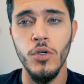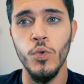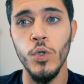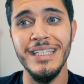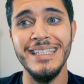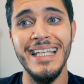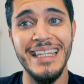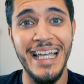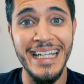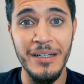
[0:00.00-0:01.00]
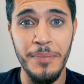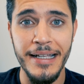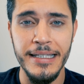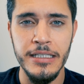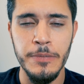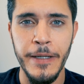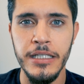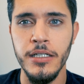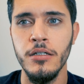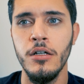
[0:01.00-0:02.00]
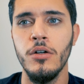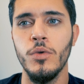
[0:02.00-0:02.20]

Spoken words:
what did they like about the inspector,